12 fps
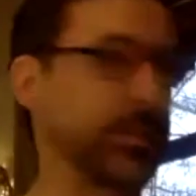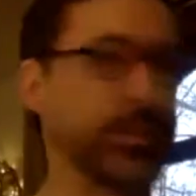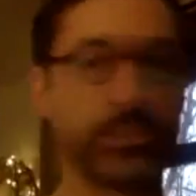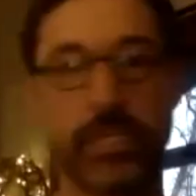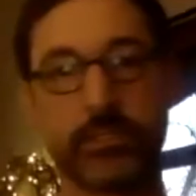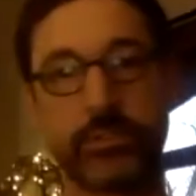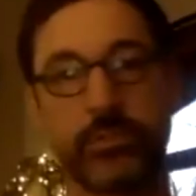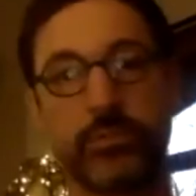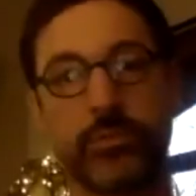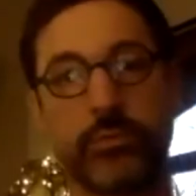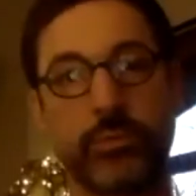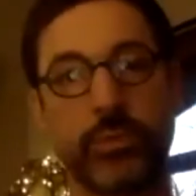get
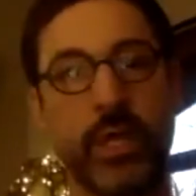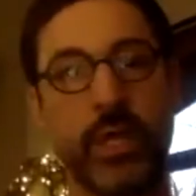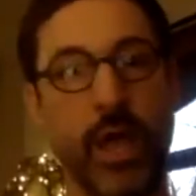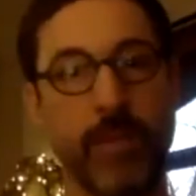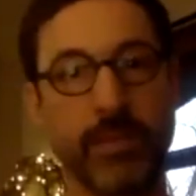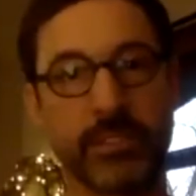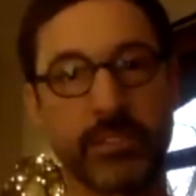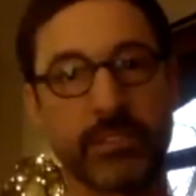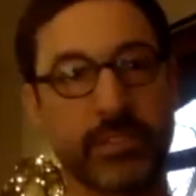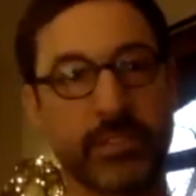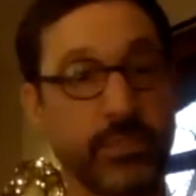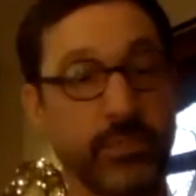too, because
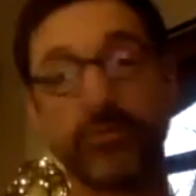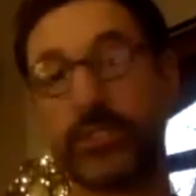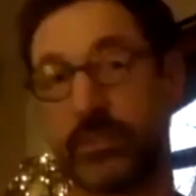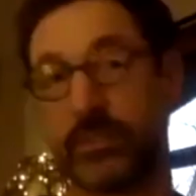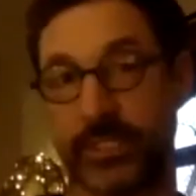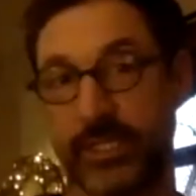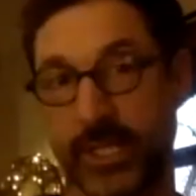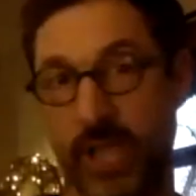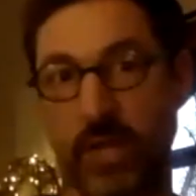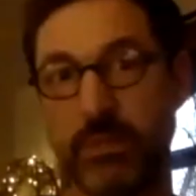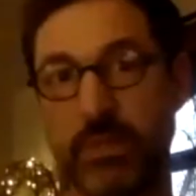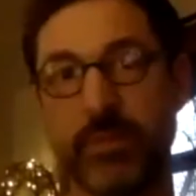they do have to deal with the
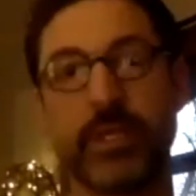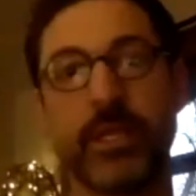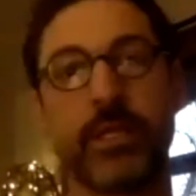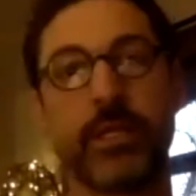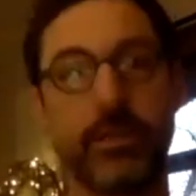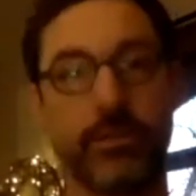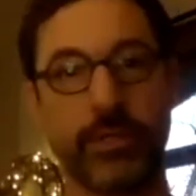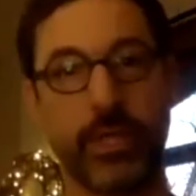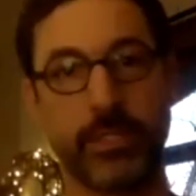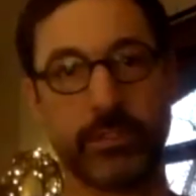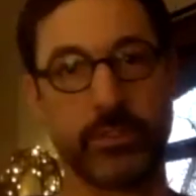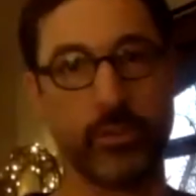economy, but that it'll
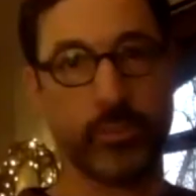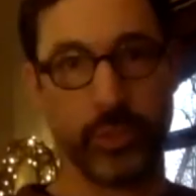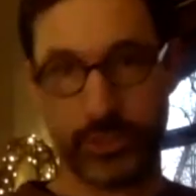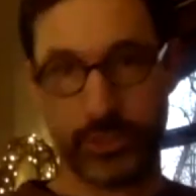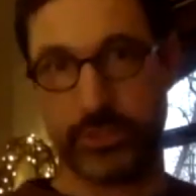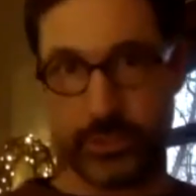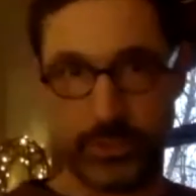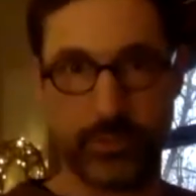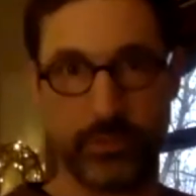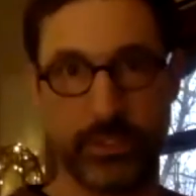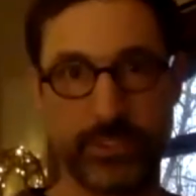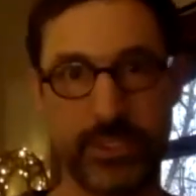get too pushed
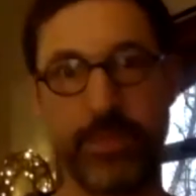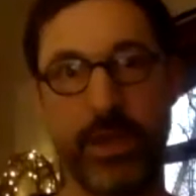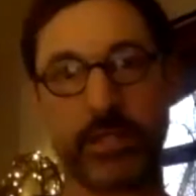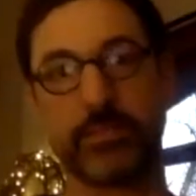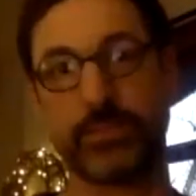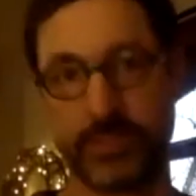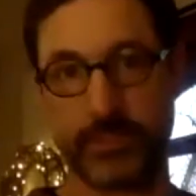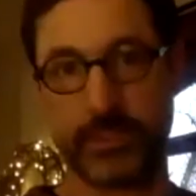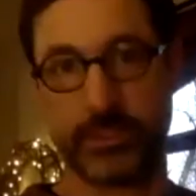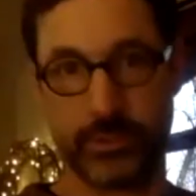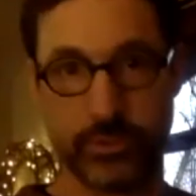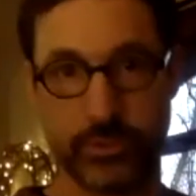into, let's get back to business
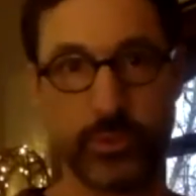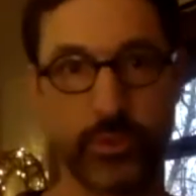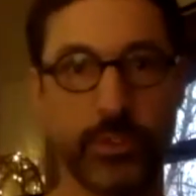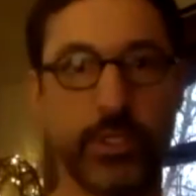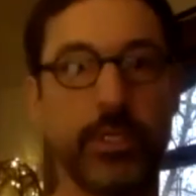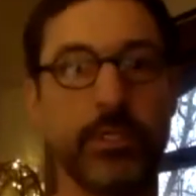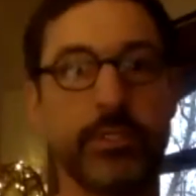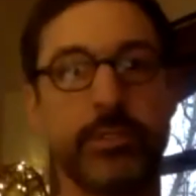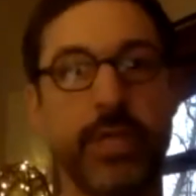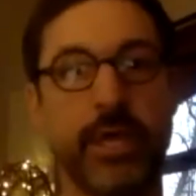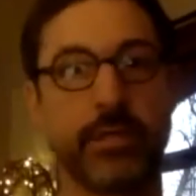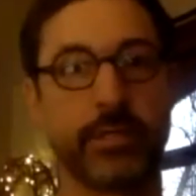as usual,
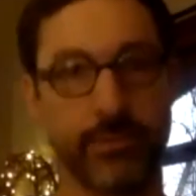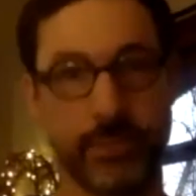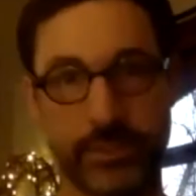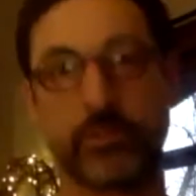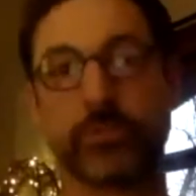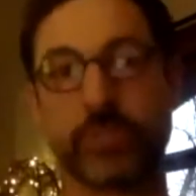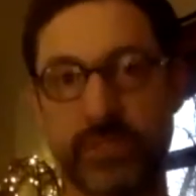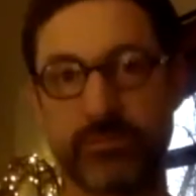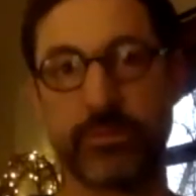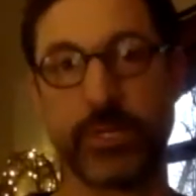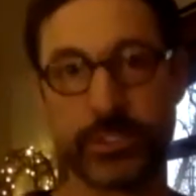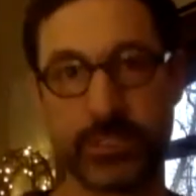that there is no
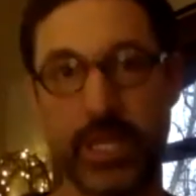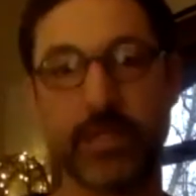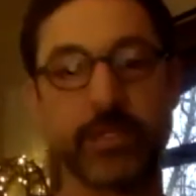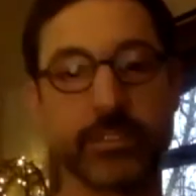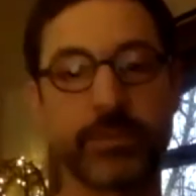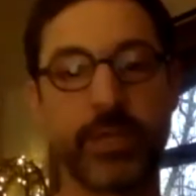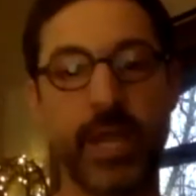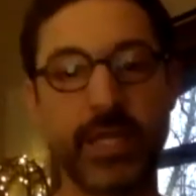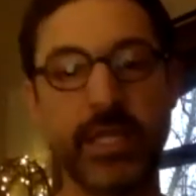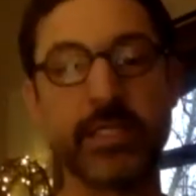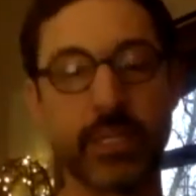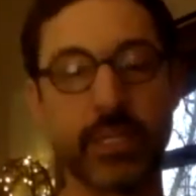transformation out of this. But I
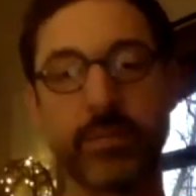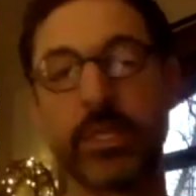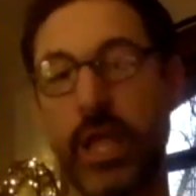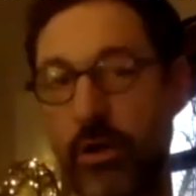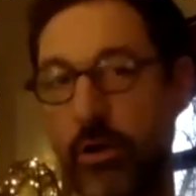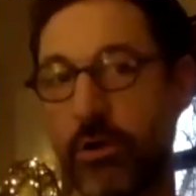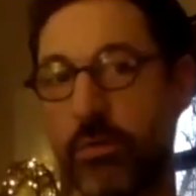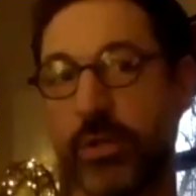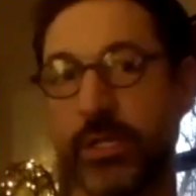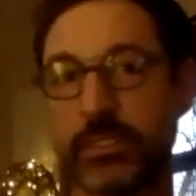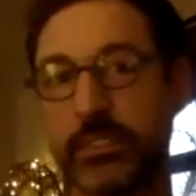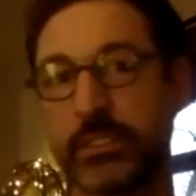think it's going to be a lot harder,
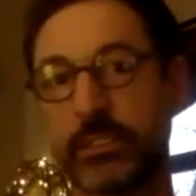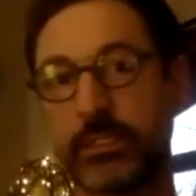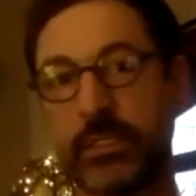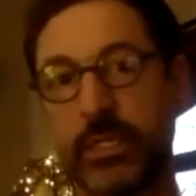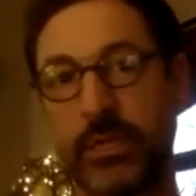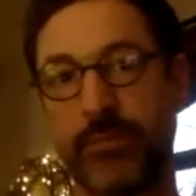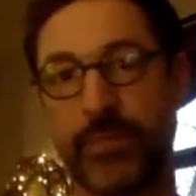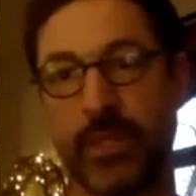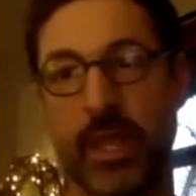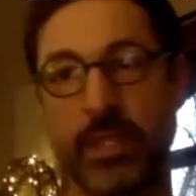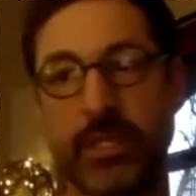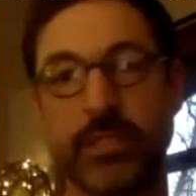because I
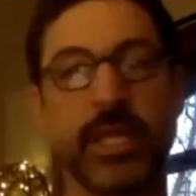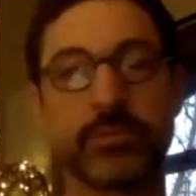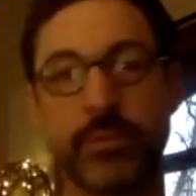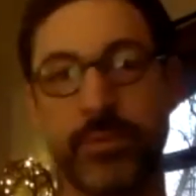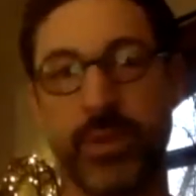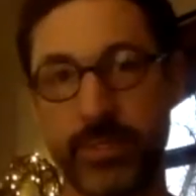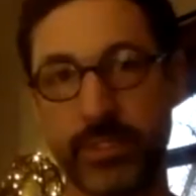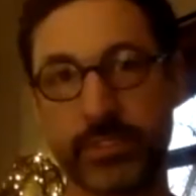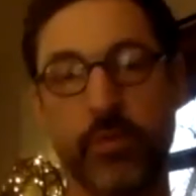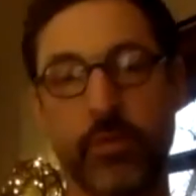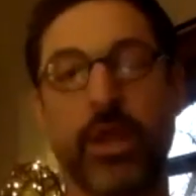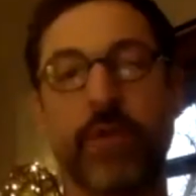think that's where maybe the
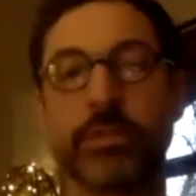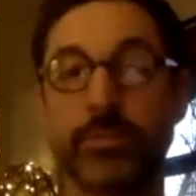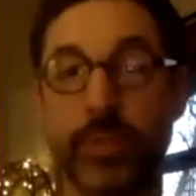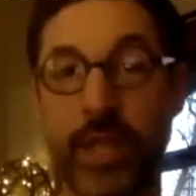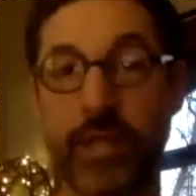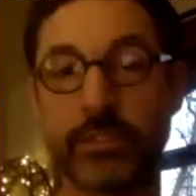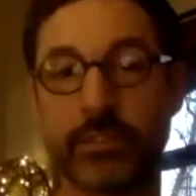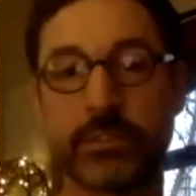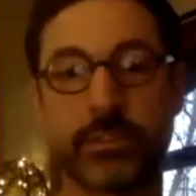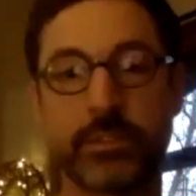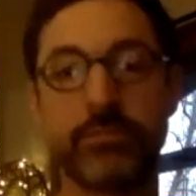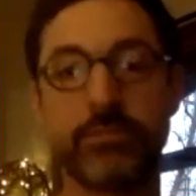slowdown of the planets is
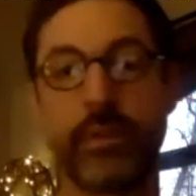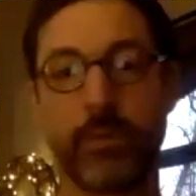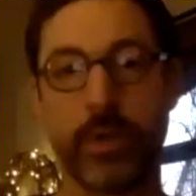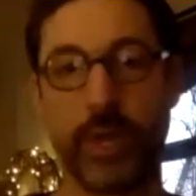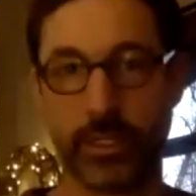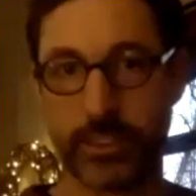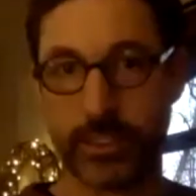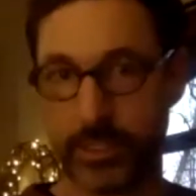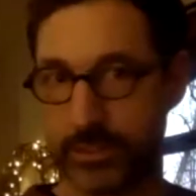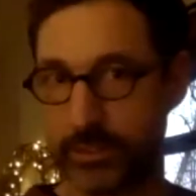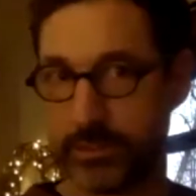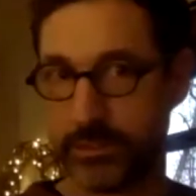too, that we're not going to